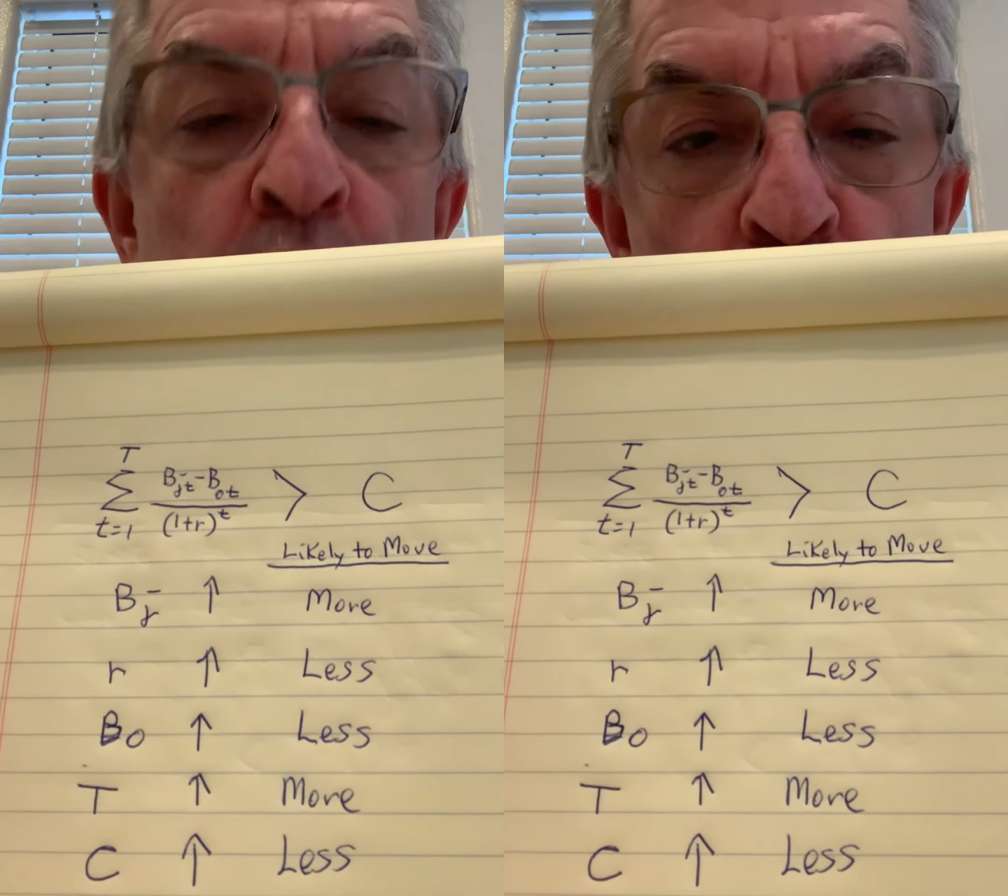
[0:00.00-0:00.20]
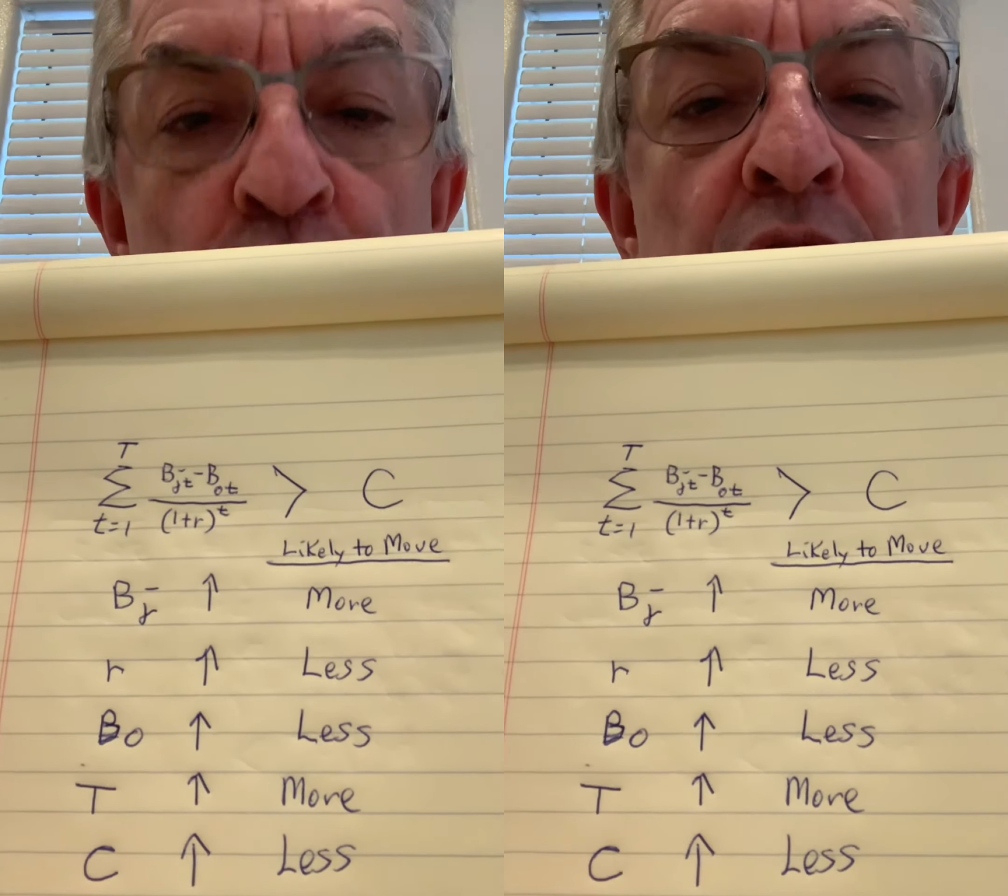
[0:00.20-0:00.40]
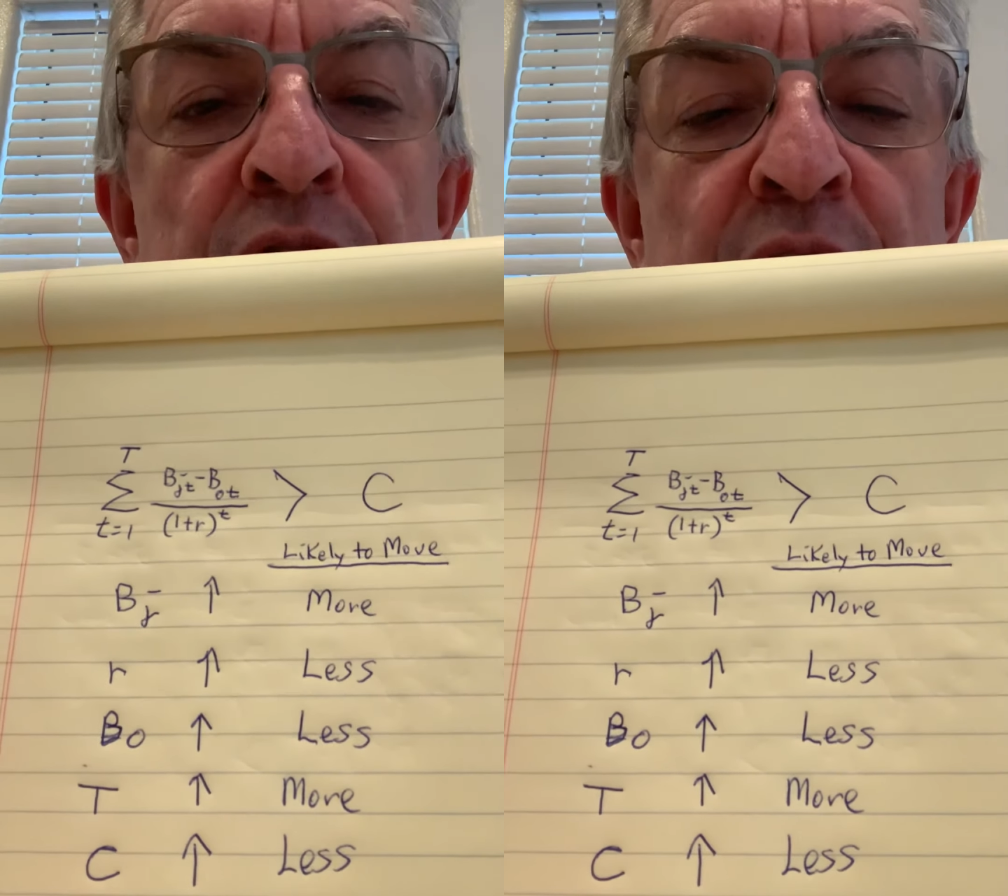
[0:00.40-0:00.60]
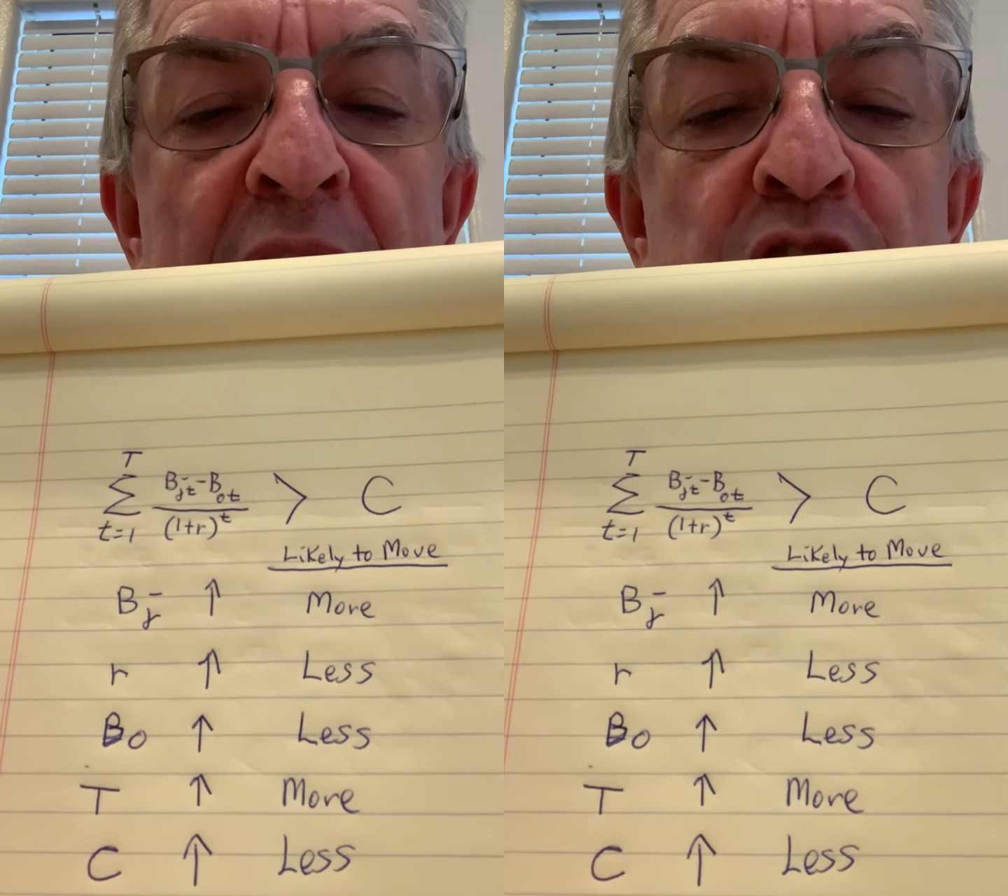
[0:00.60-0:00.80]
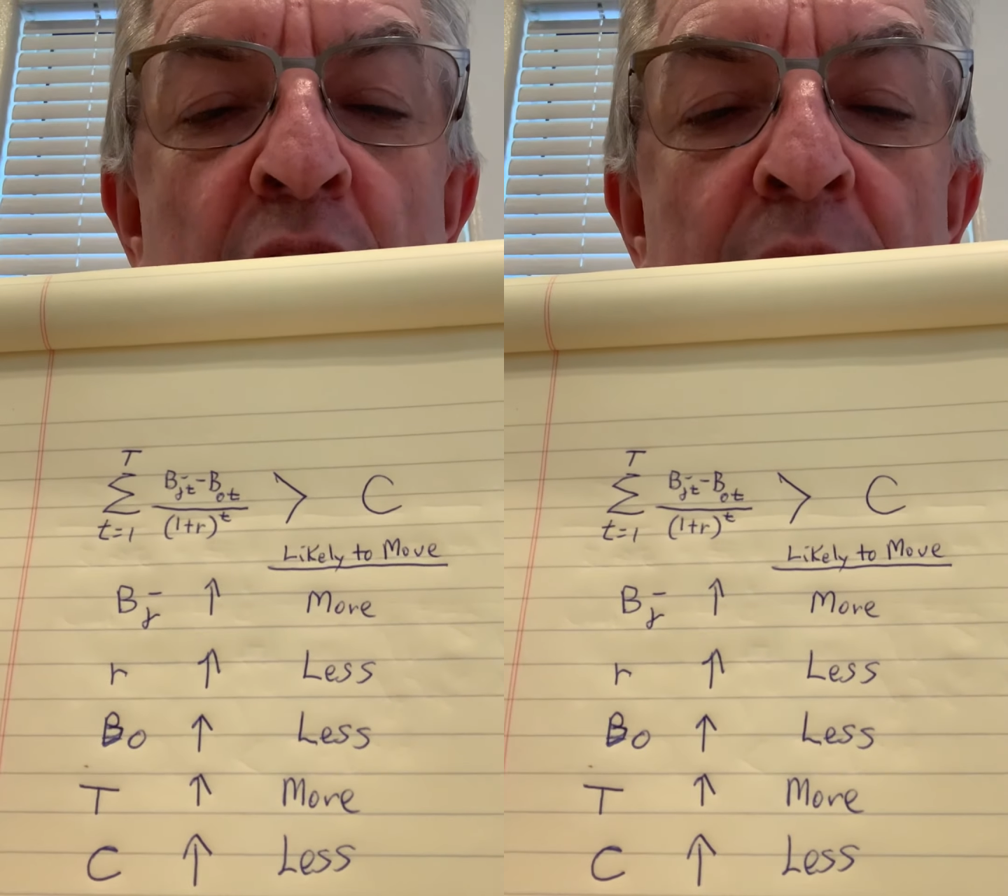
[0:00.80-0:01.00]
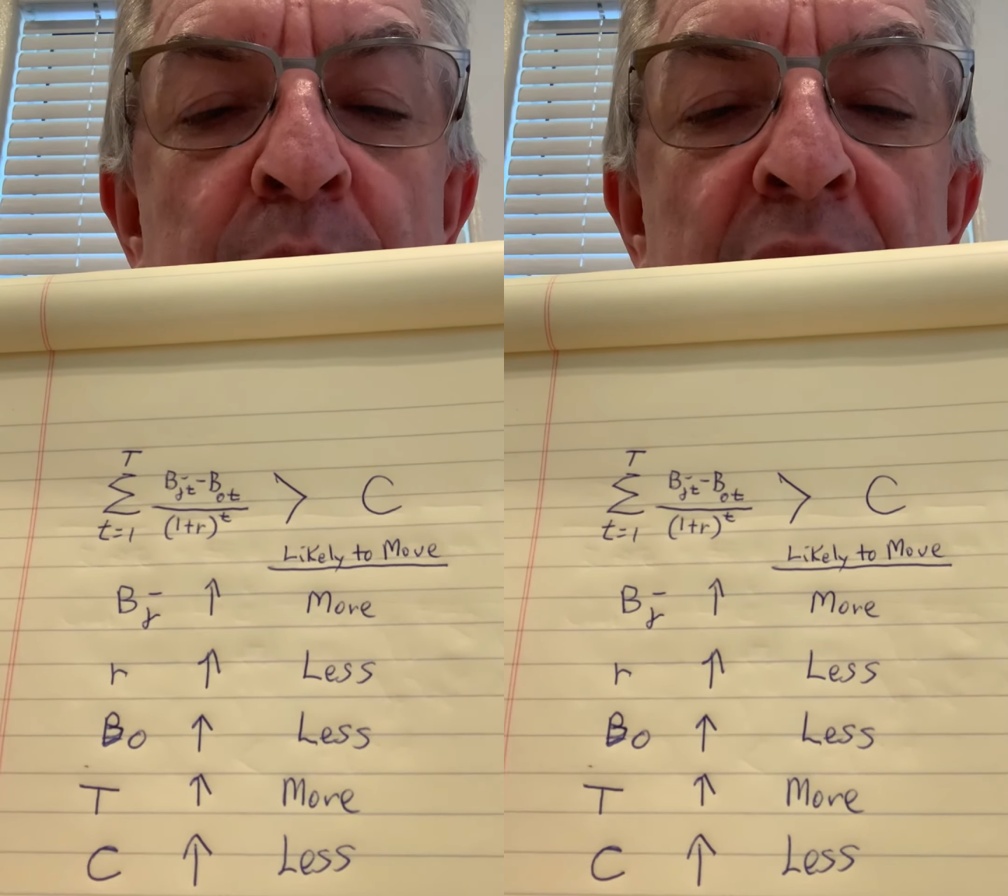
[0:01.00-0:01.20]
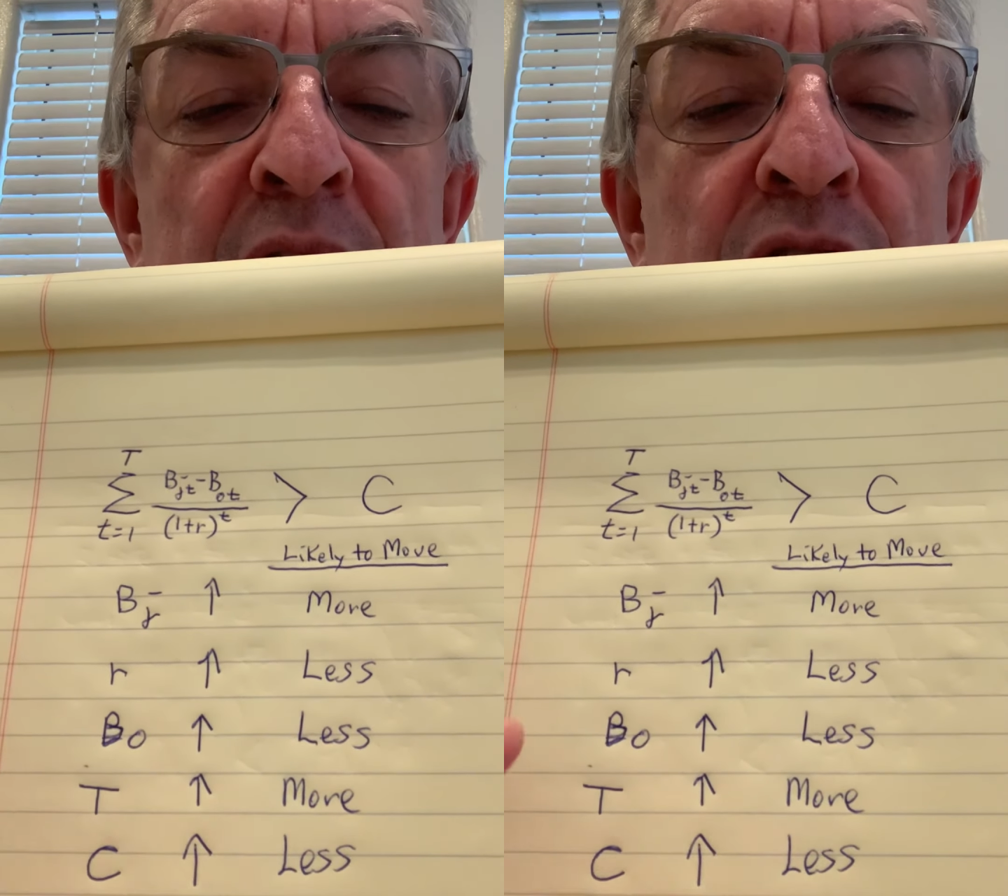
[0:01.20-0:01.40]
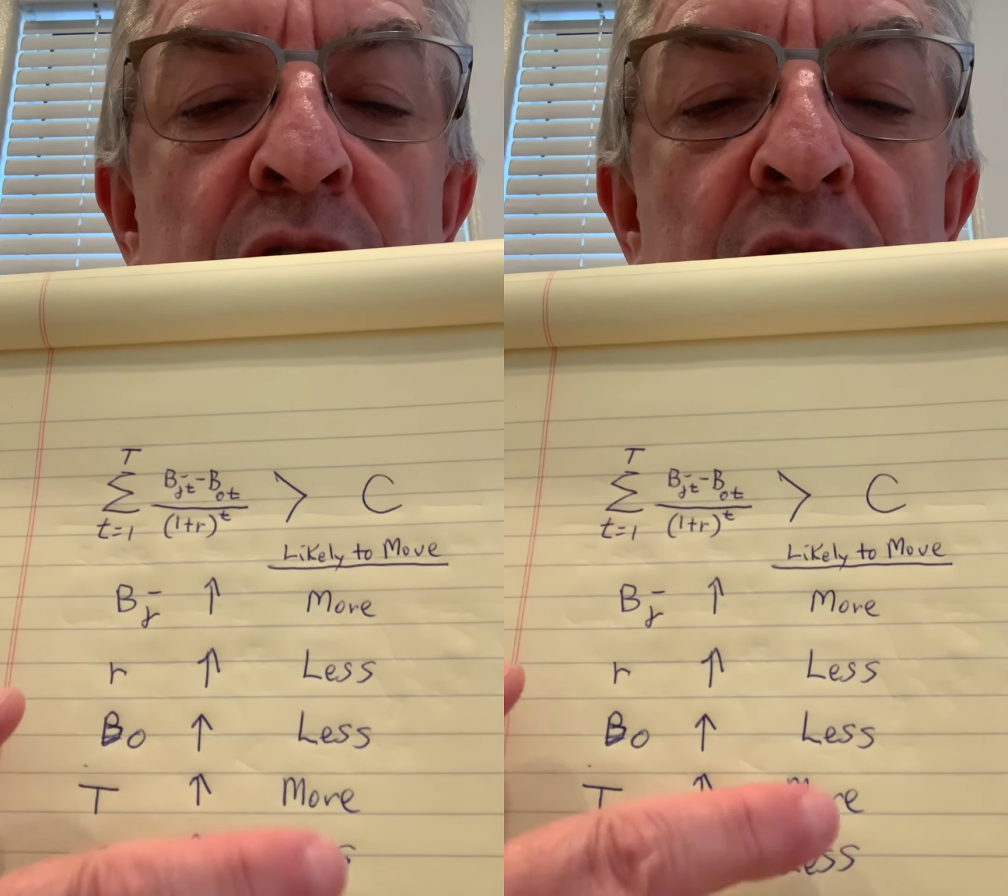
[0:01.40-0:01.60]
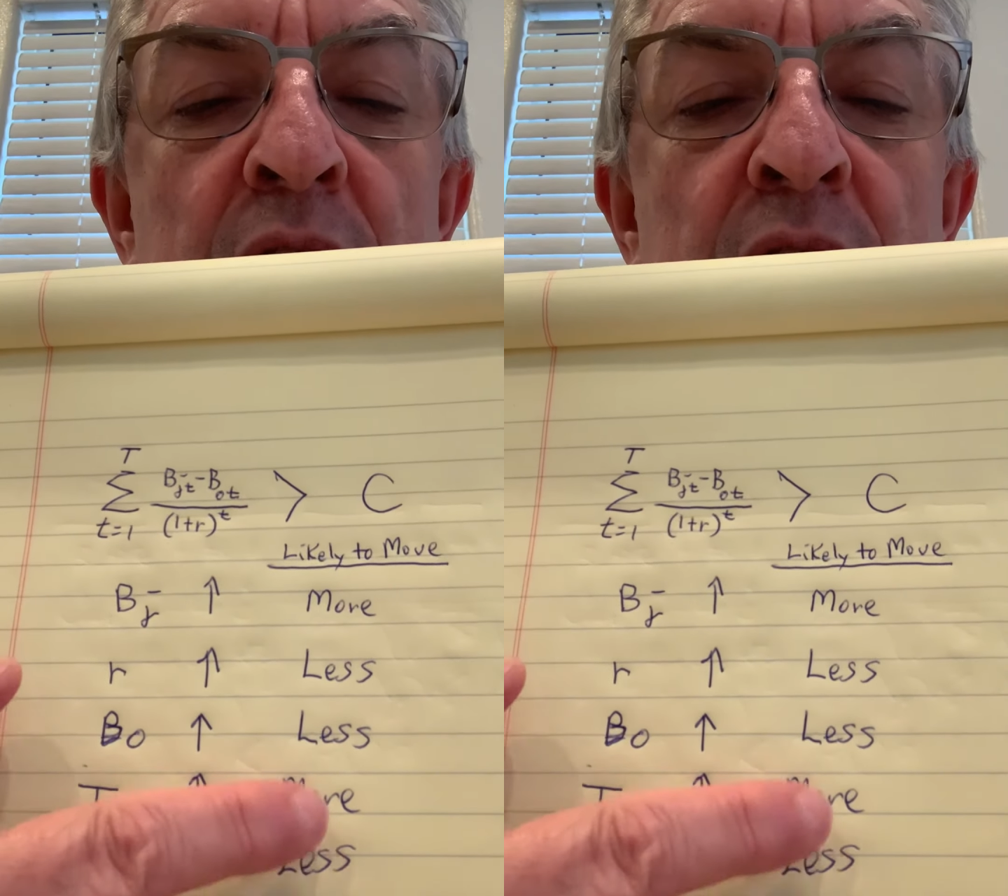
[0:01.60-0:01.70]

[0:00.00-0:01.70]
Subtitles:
lucrative that job is,